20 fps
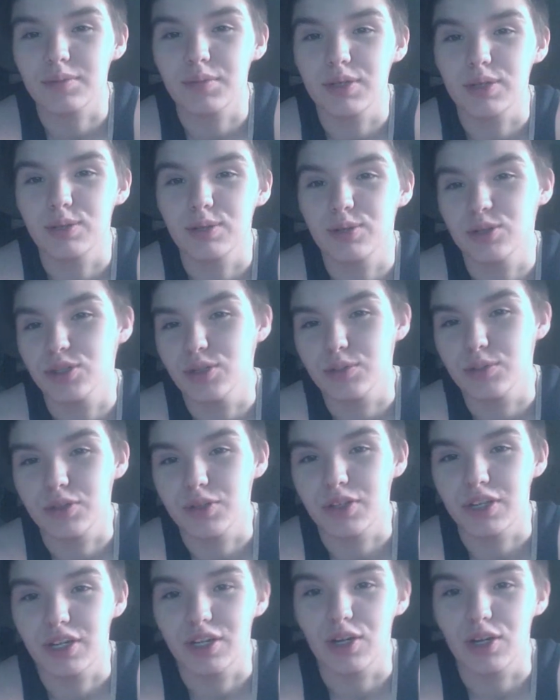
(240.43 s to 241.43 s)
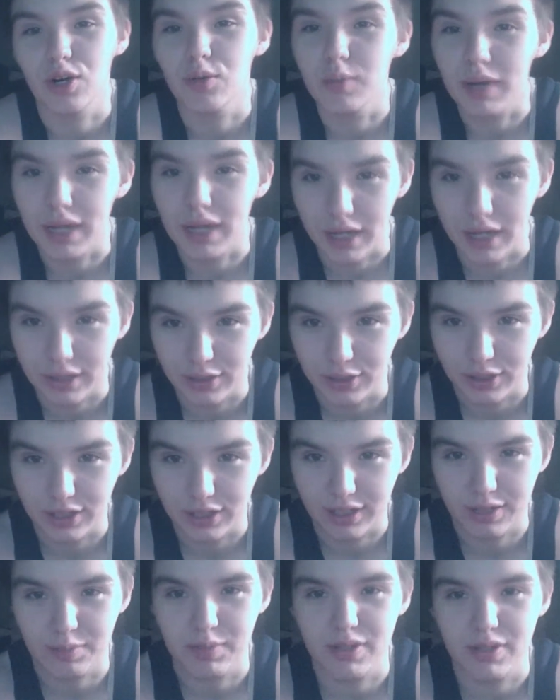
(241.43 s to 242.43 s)
mean you should jump to thinking, oh my god, they're
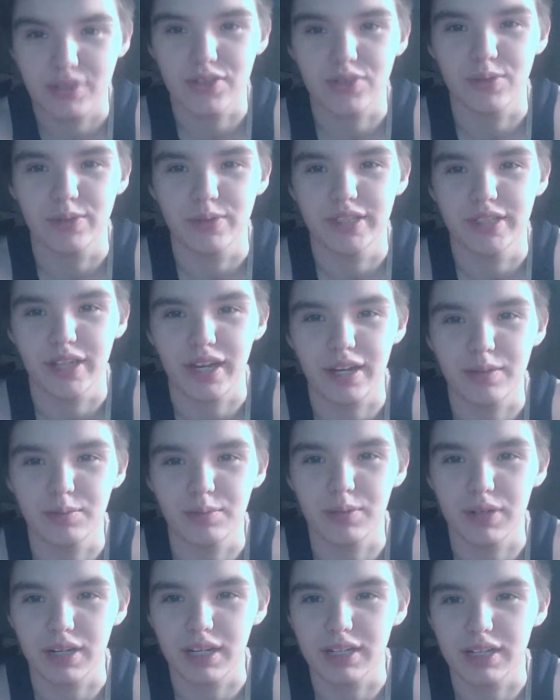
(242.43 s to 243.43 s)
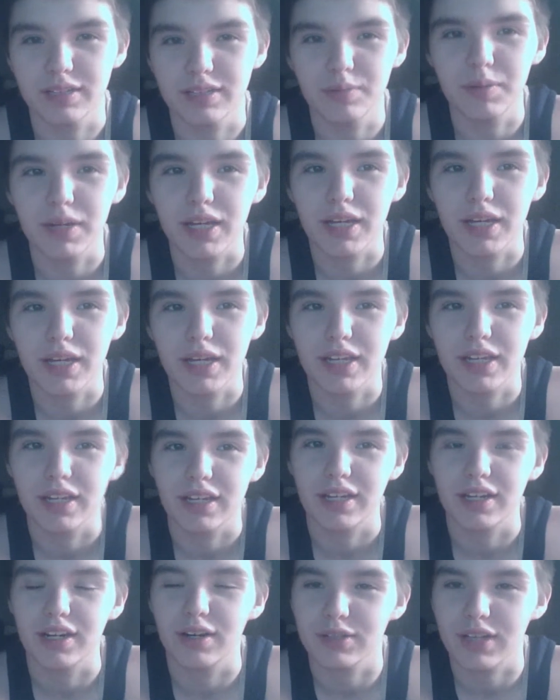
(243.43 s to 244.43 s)
going to commit suicide, but it's a big thing,
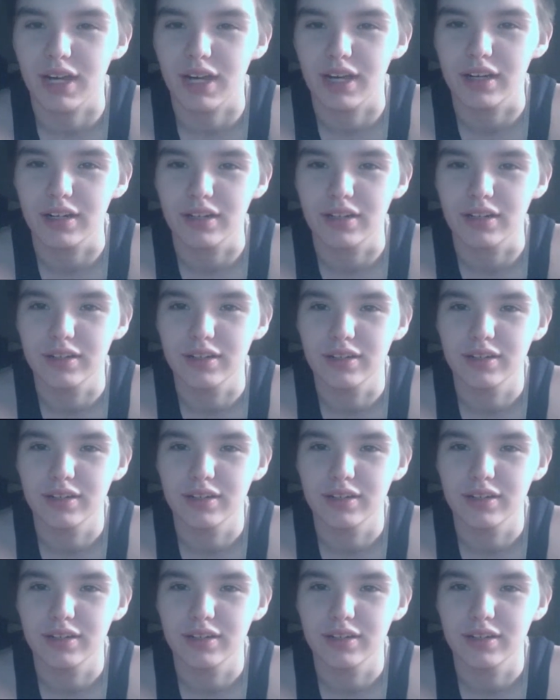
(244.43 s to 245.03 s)
it's kind of,